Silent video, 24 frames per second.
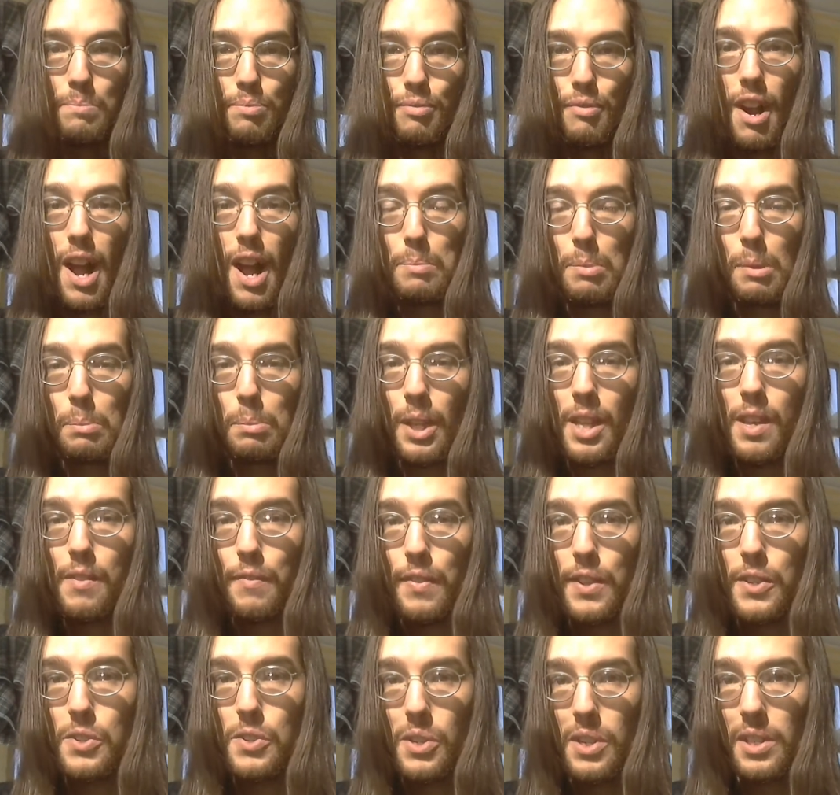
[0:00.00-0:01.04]
probably
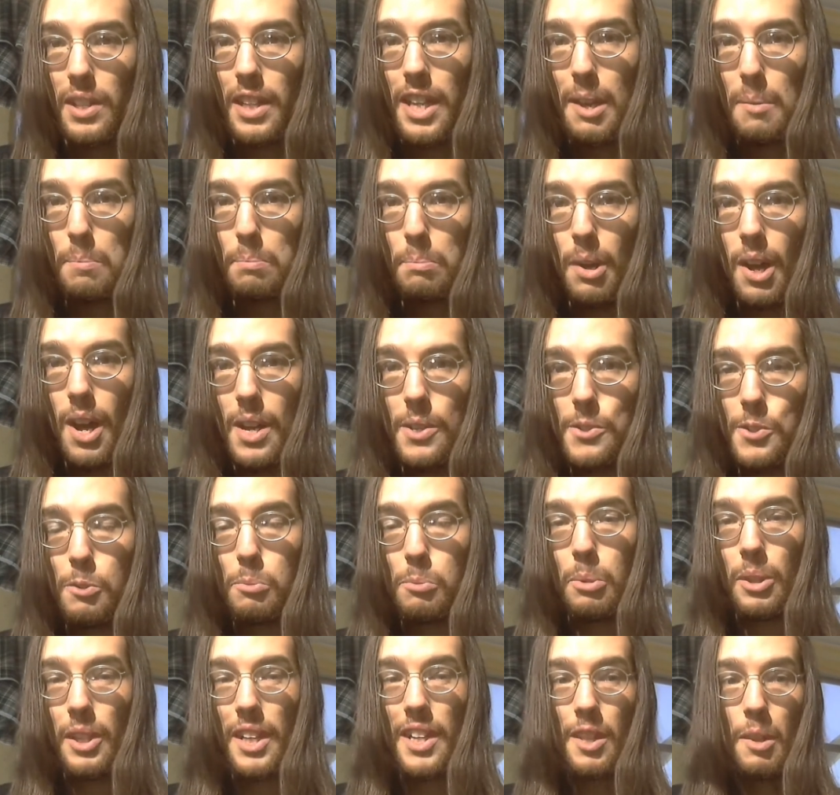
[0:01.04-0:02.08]
physically
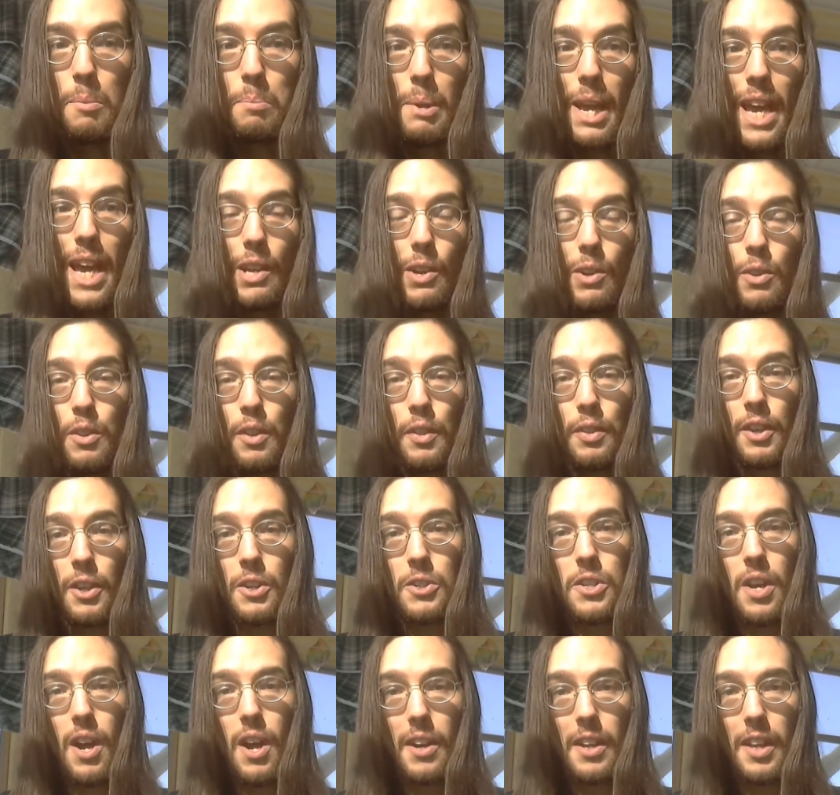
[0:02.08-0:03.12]
impossible in the manner that they're
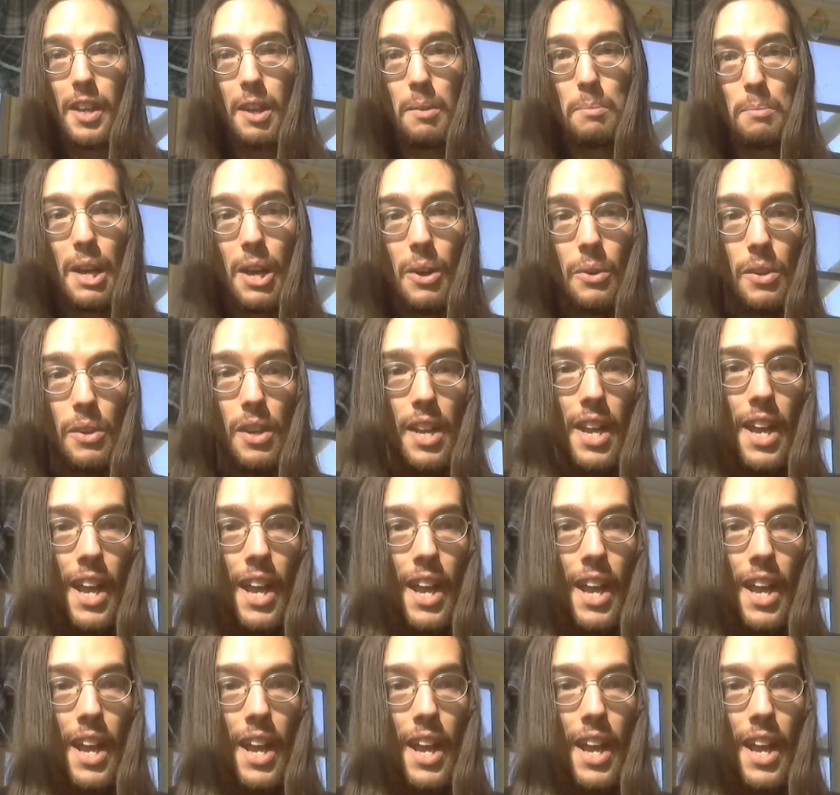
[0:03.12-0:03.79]
talking about.